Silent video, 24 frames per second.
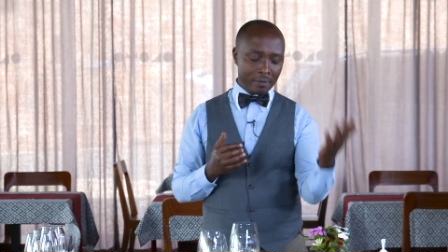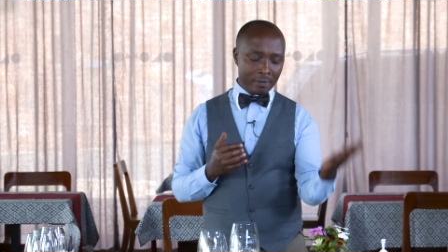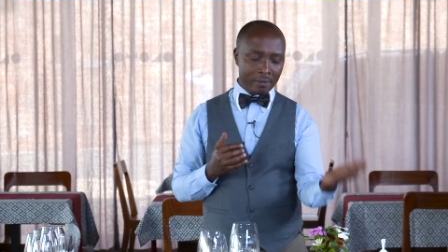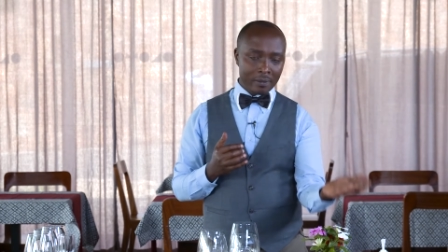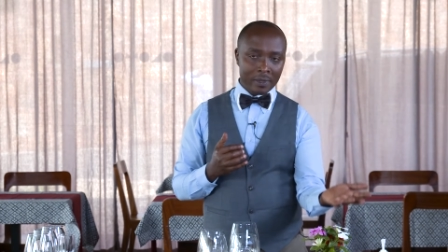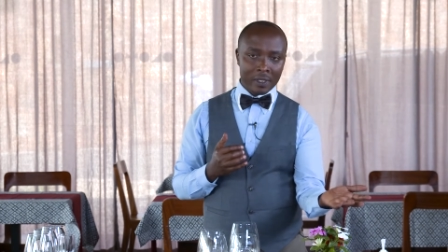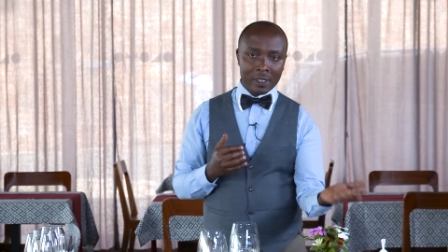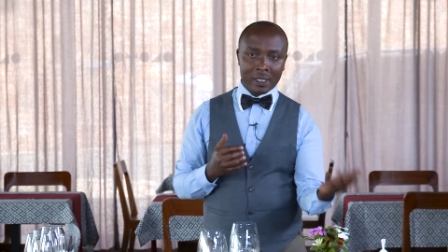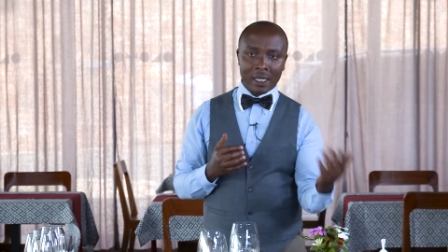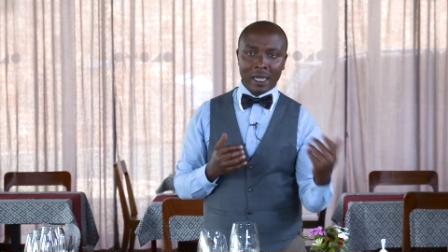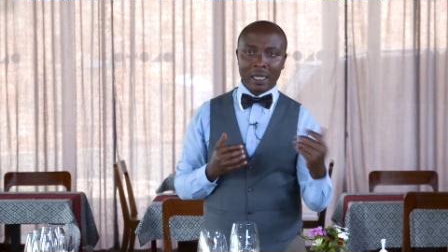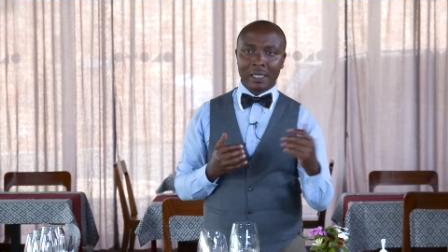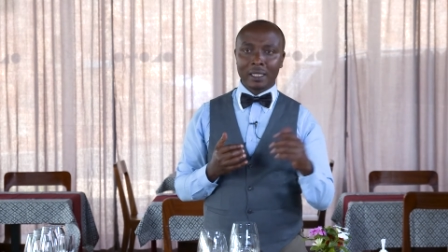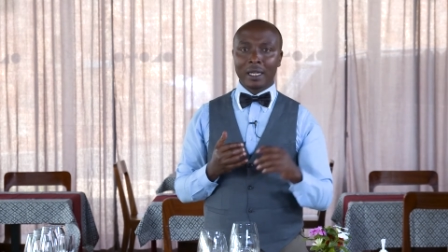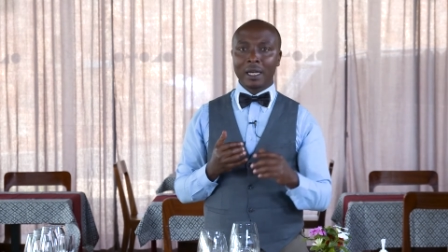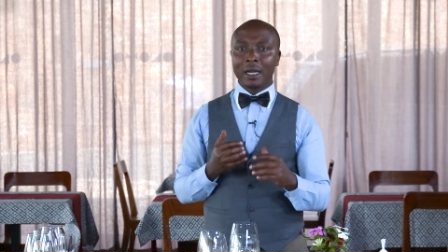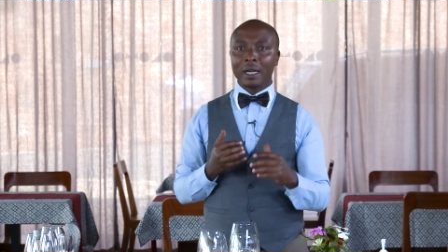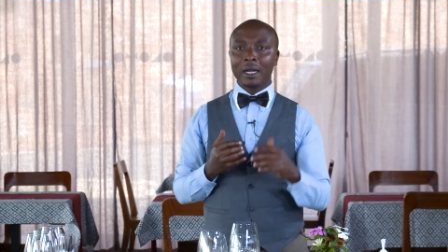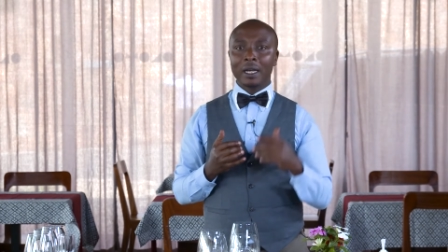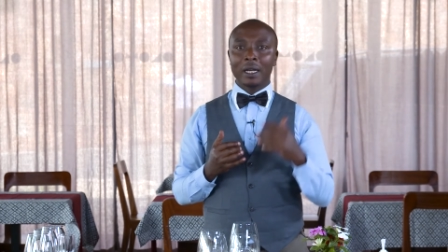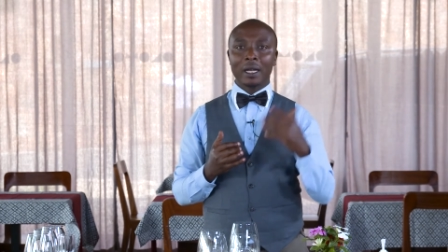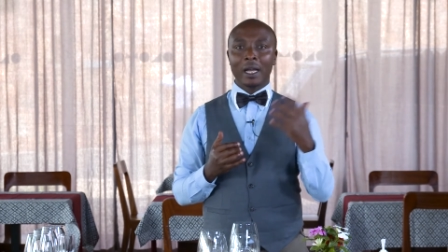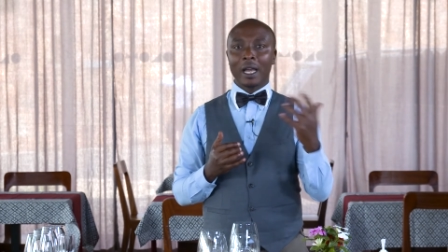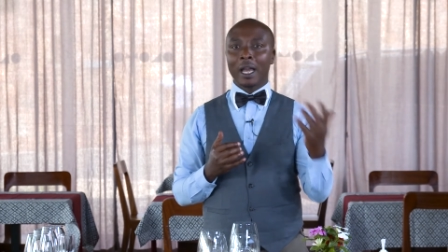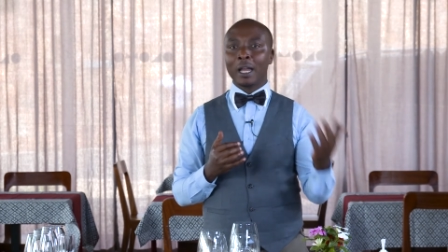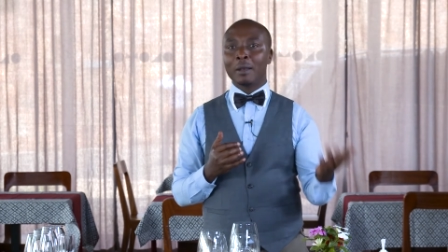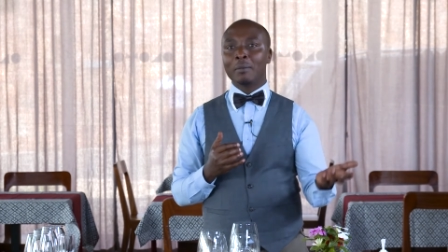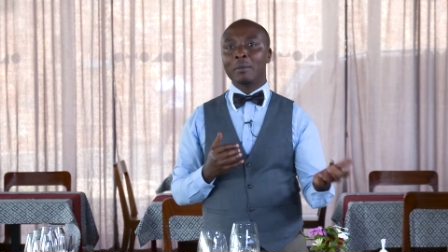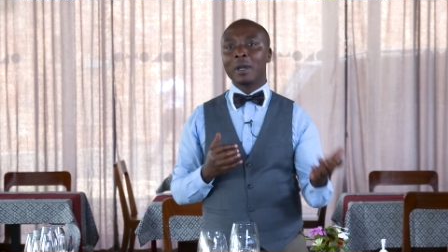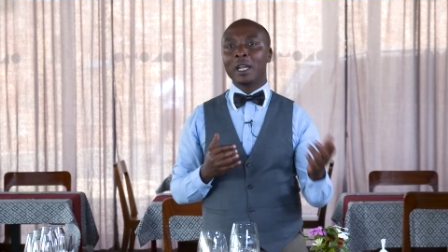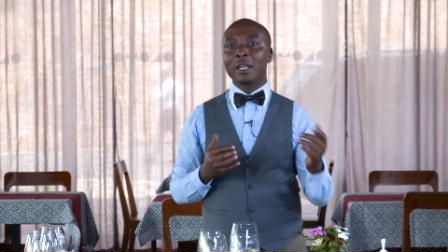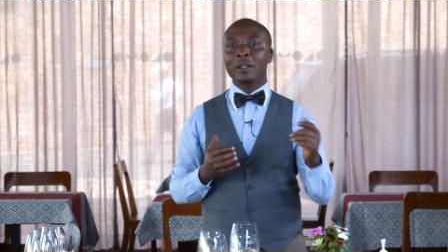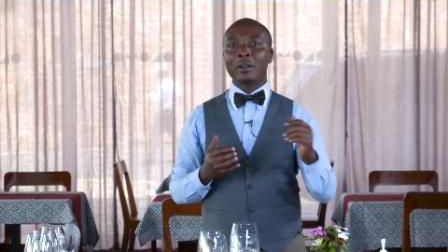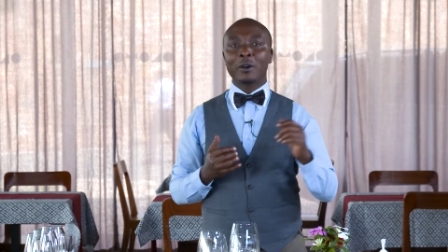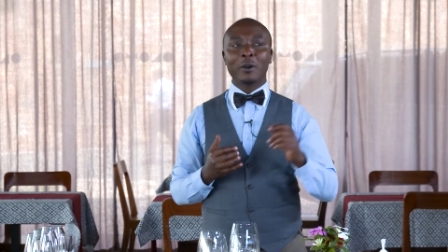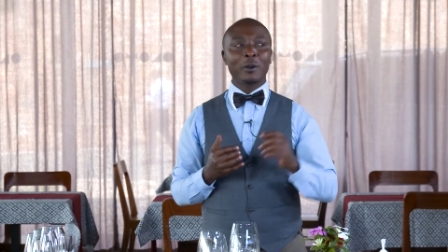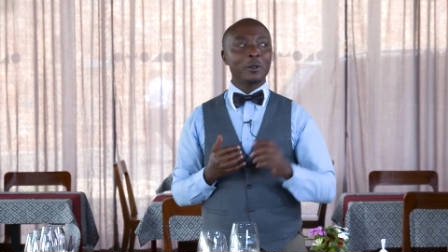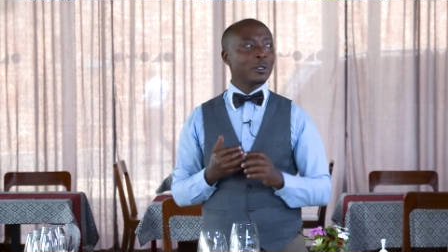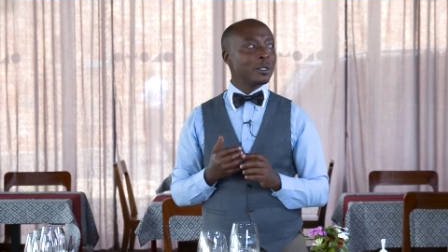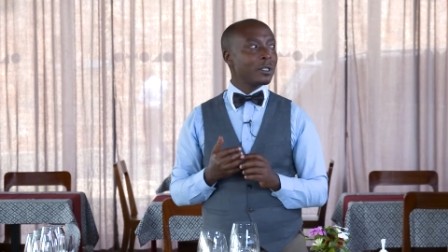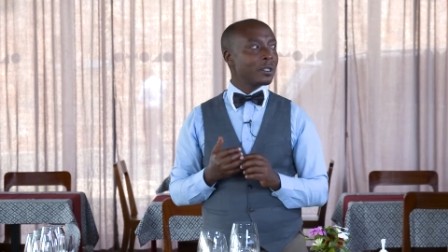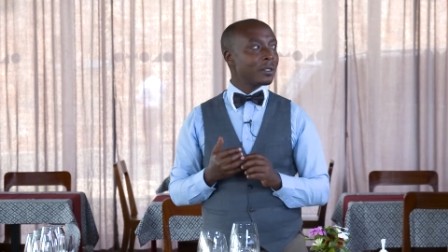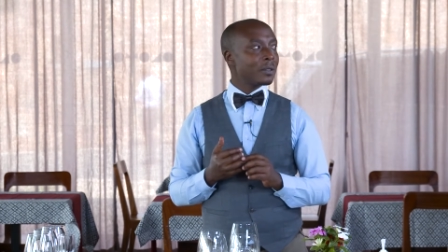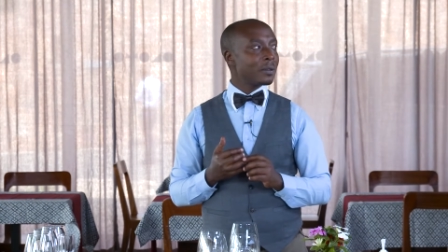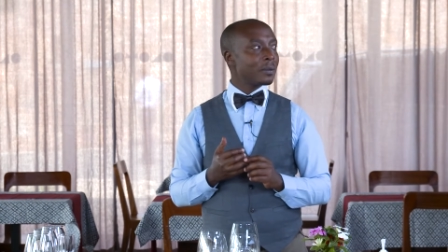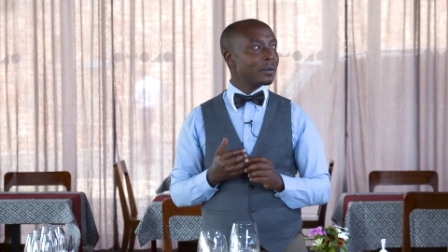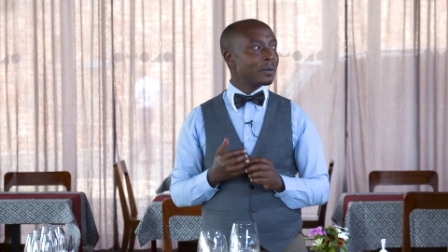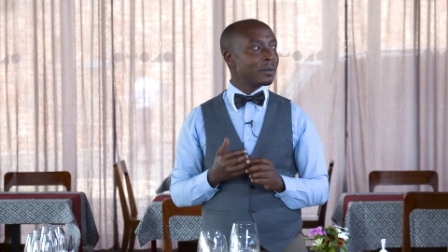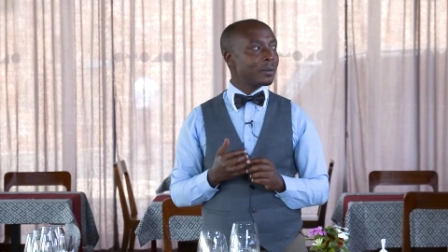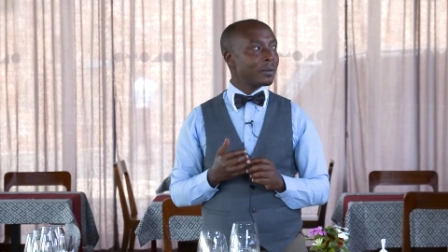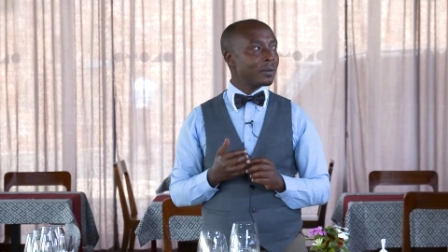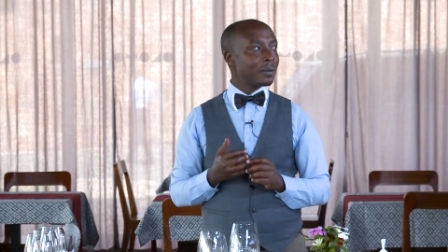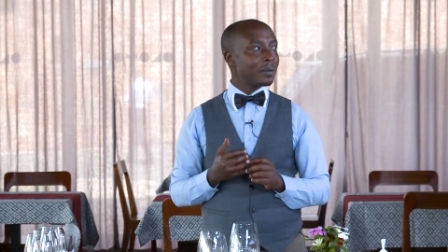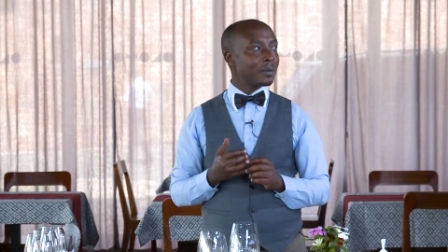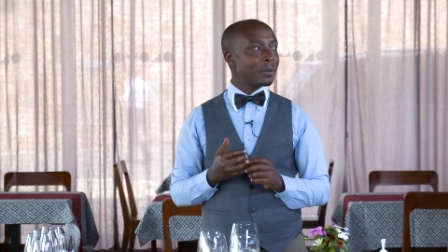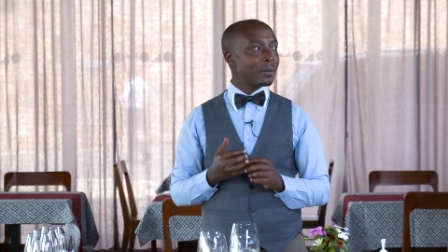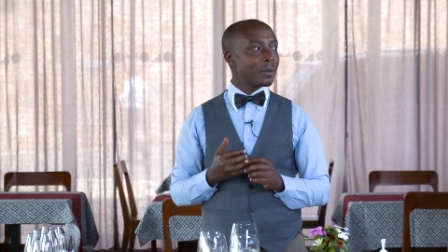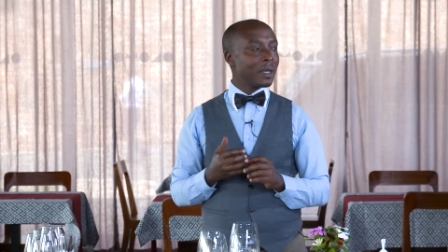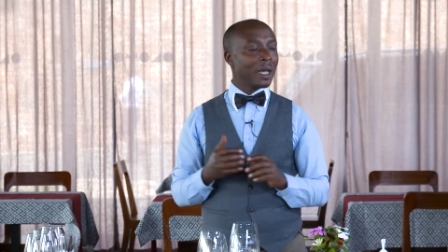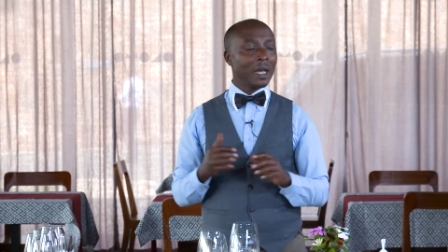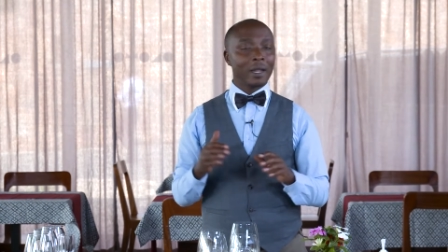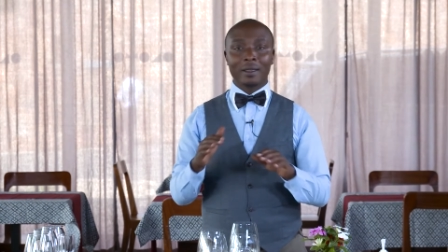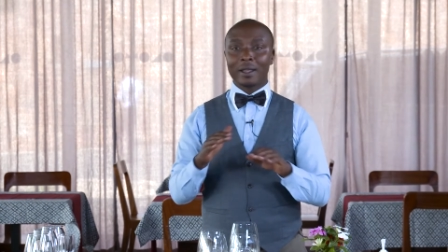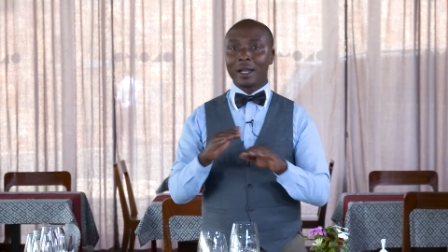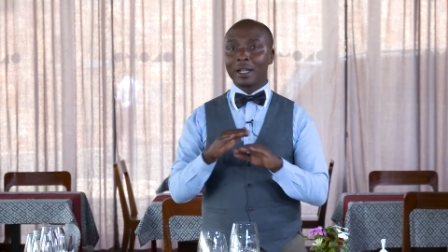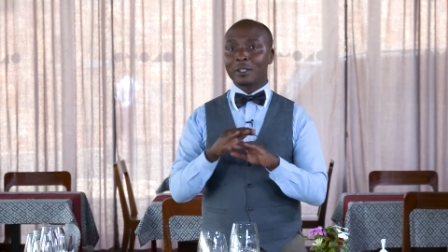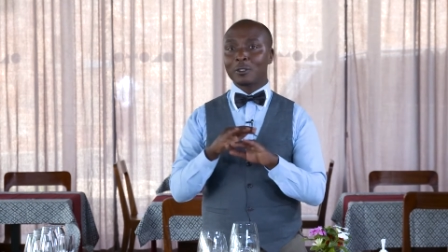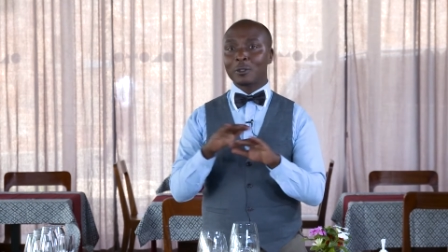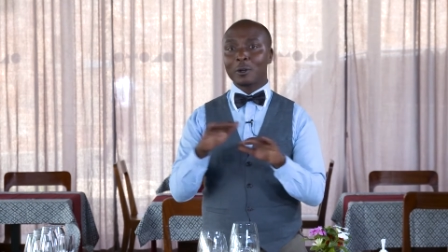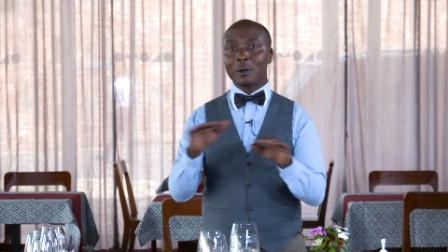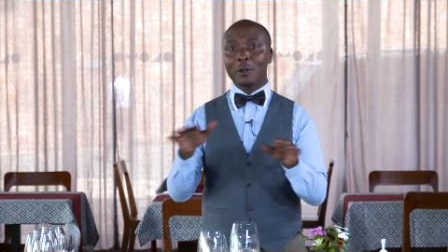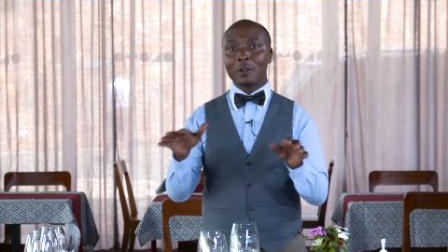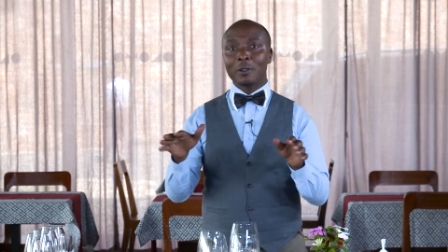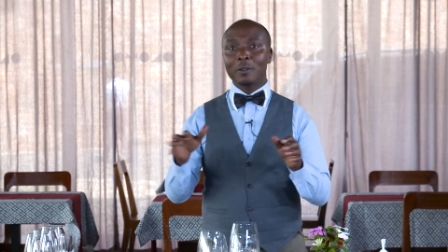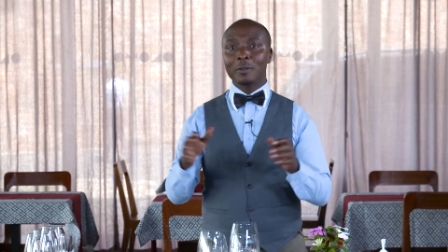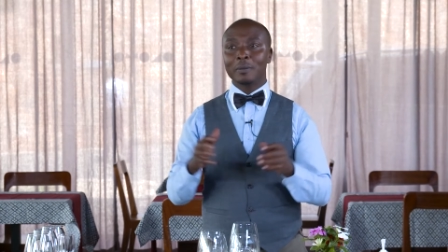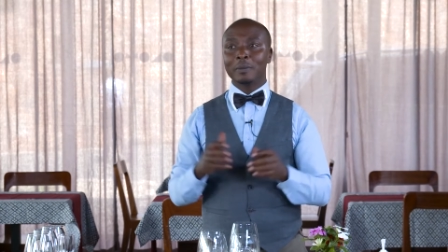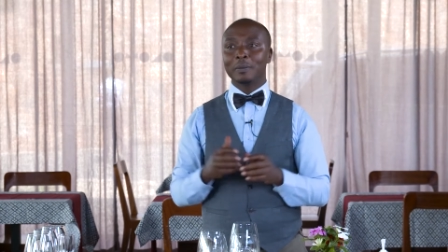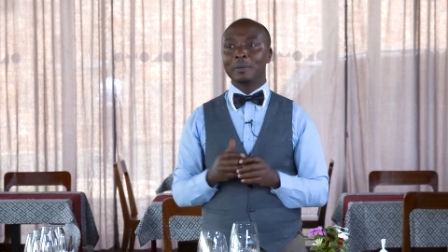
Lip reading: starter and main course, and that's all.